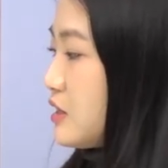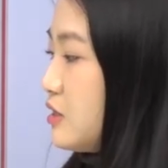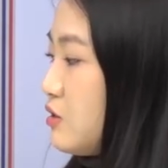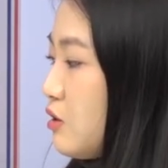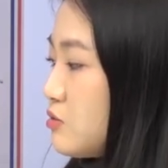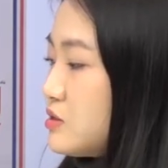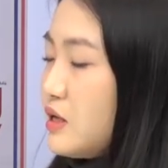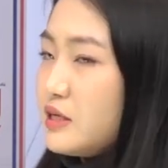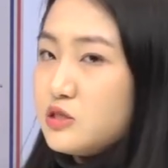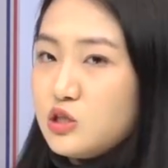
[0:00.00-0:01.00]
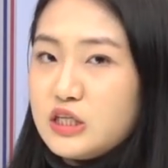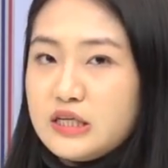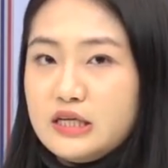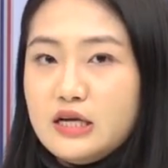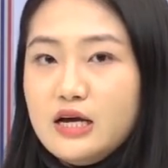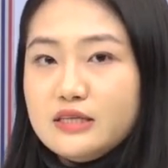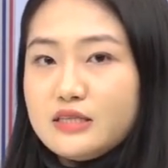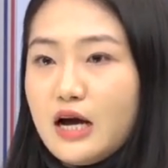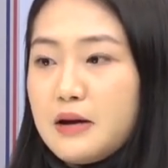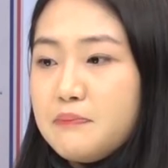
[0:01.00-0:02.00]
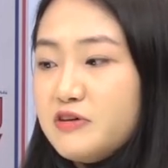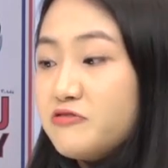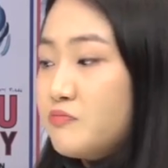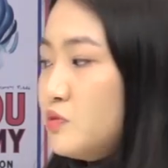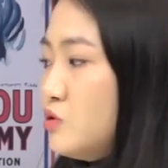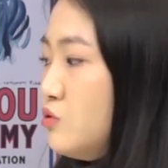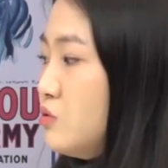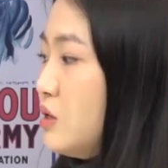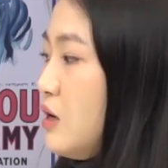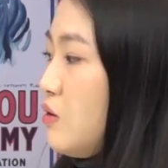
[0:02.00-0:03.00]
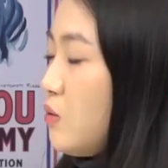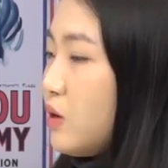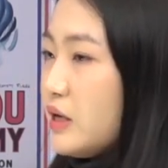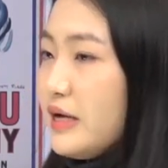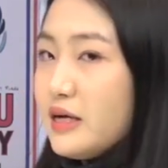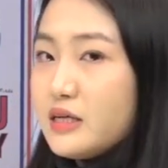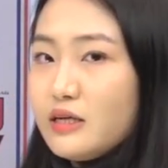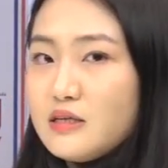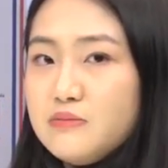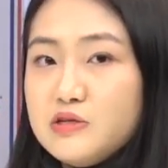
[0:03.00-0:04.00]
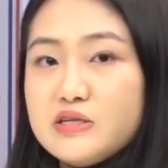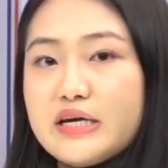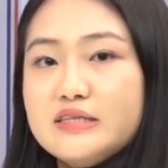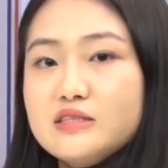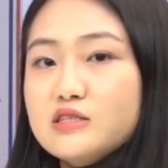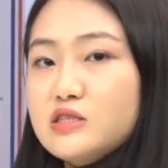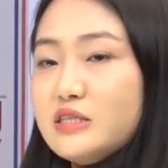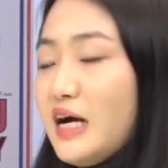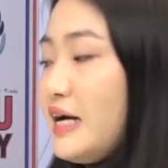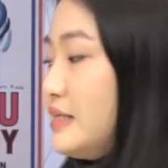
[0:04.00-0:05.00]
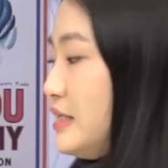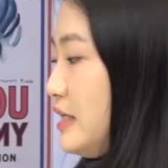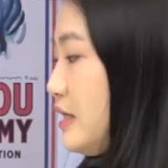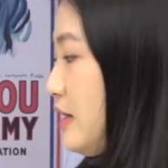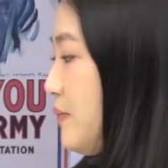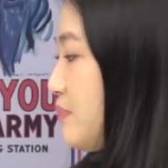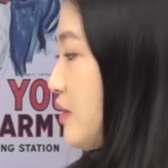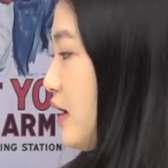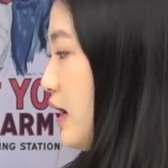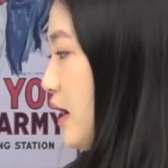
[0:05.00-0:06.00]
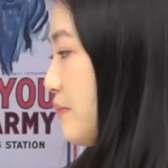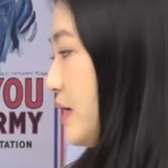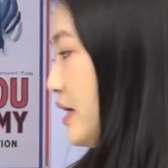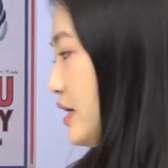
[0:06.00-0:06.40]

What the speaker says: connotes a certain type of mood, or it communicates a certain idea. It